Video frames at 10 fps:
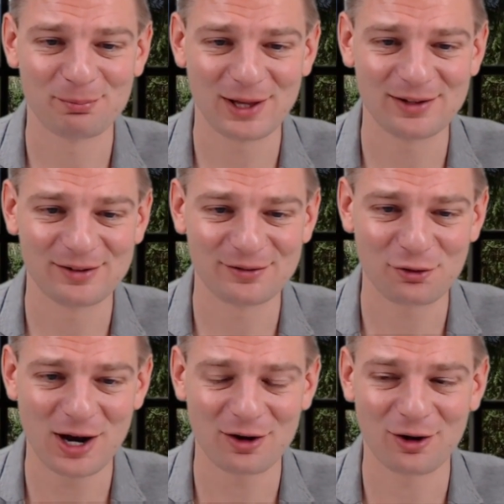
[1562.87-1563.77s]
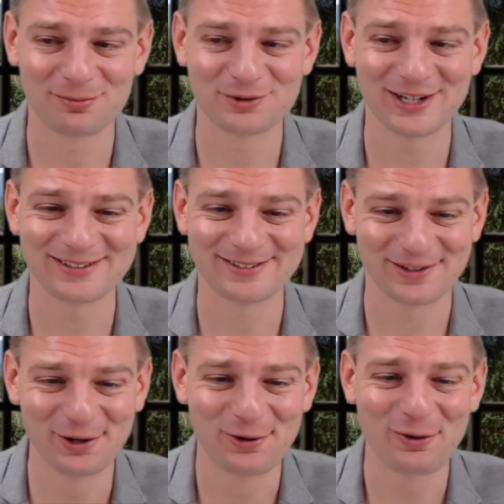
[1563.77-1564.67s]
playlist track objects.
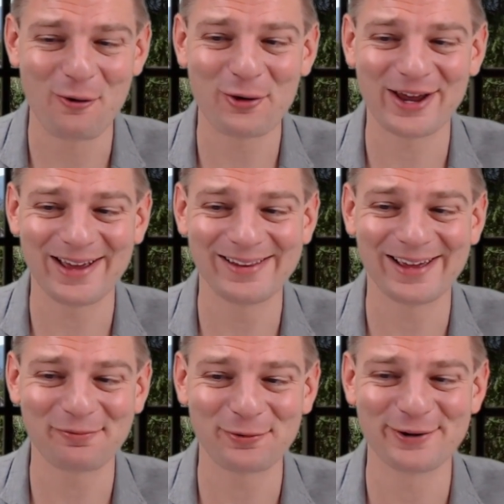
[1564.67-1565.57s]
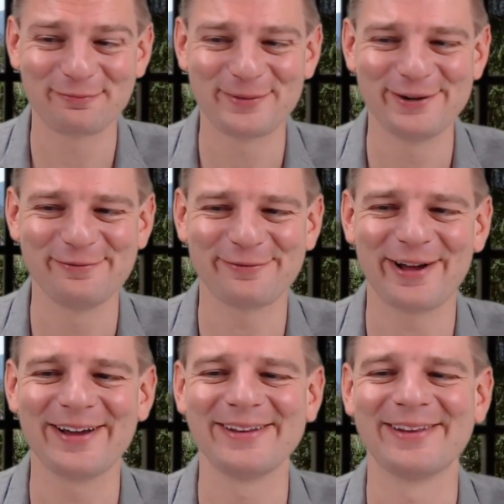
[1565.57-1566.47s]
Okay, that would have been
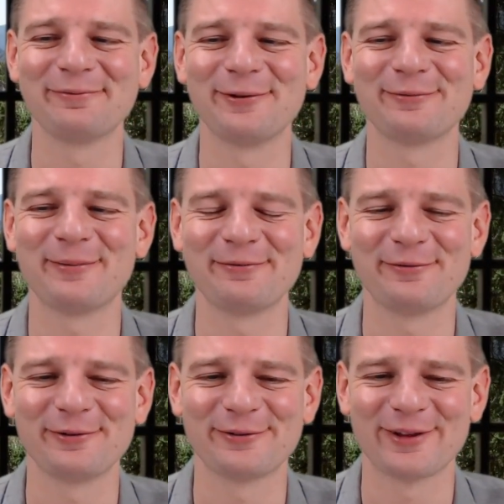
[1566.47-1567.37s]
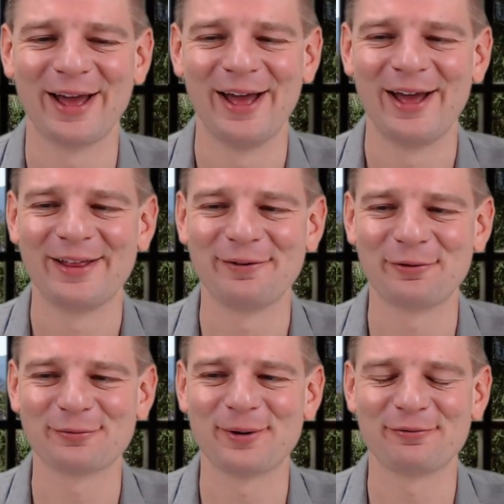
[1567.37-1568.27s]
fine. That was my first
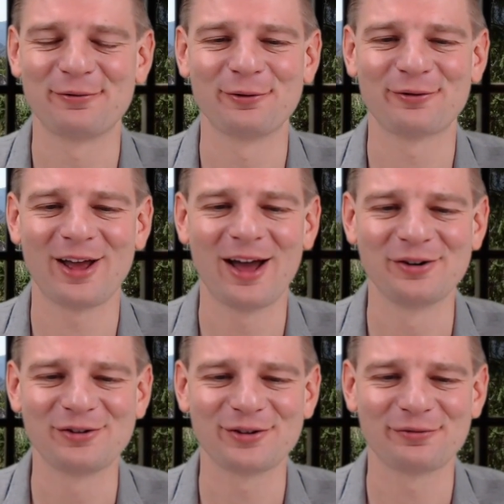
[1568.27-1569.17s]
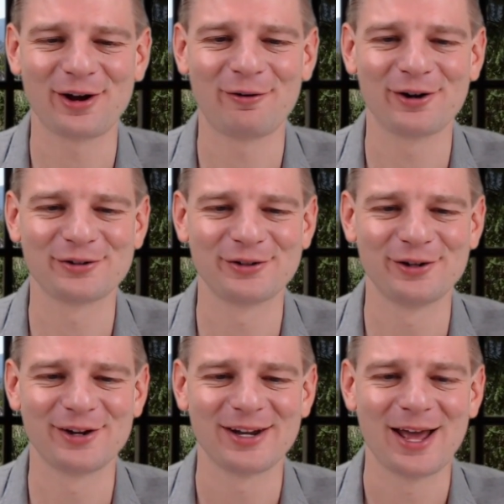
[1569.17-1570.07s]
hunch of how I should
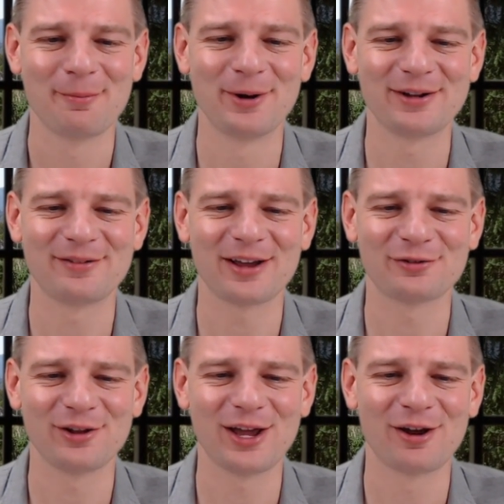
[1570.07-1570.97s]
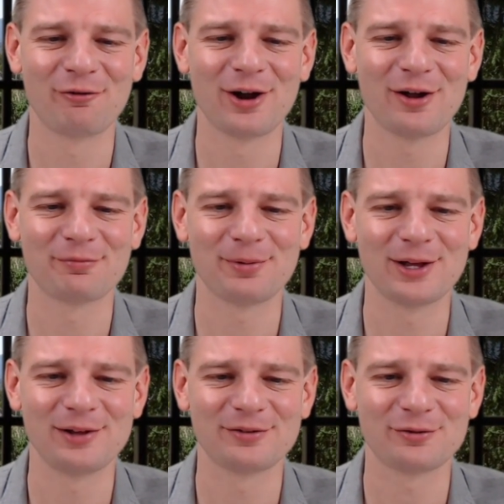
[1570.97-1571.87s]
do it. But it's actually an array of
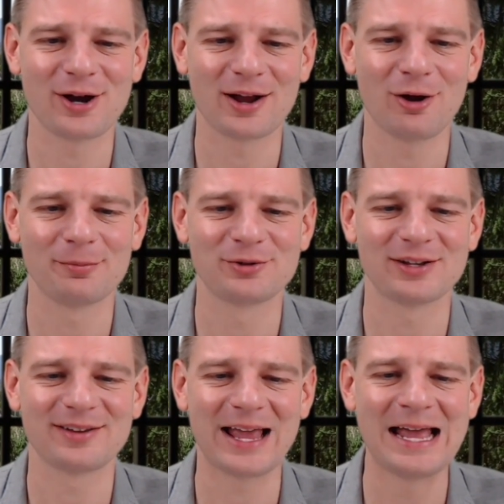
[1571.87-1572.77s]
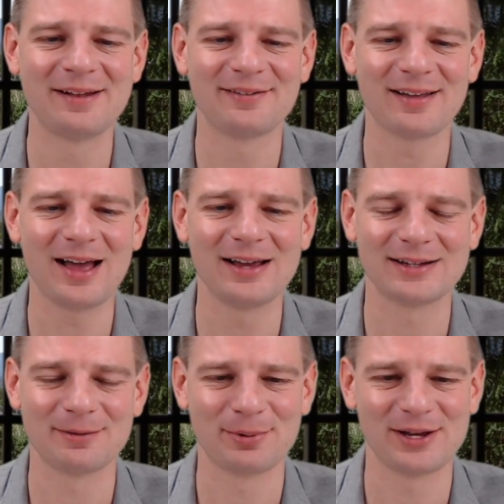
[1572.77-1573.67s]
playlist track objects inside
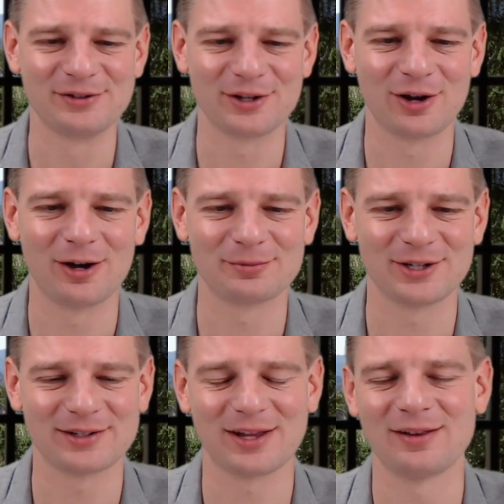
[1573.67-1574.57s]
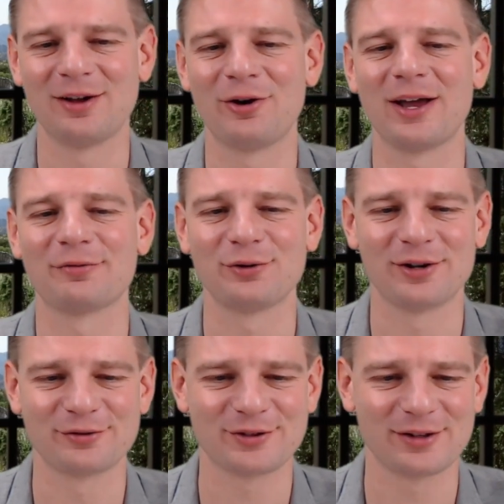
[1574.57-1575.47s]
a paging object. And now I have to
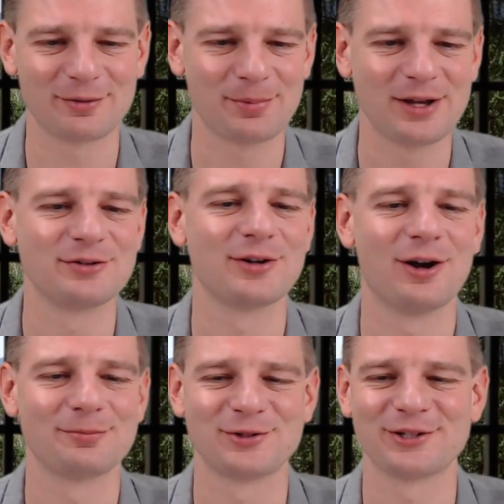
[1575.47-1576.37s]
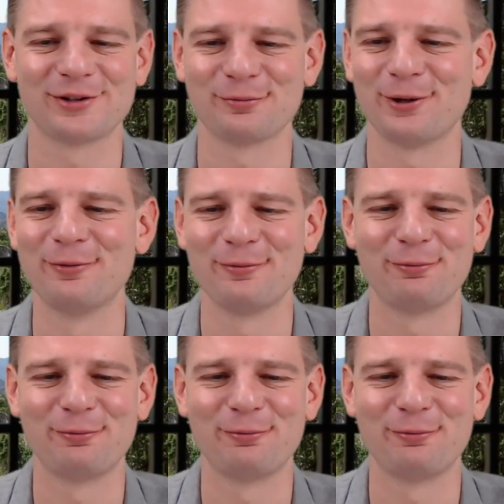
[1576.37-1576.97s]
understand the paging object as well.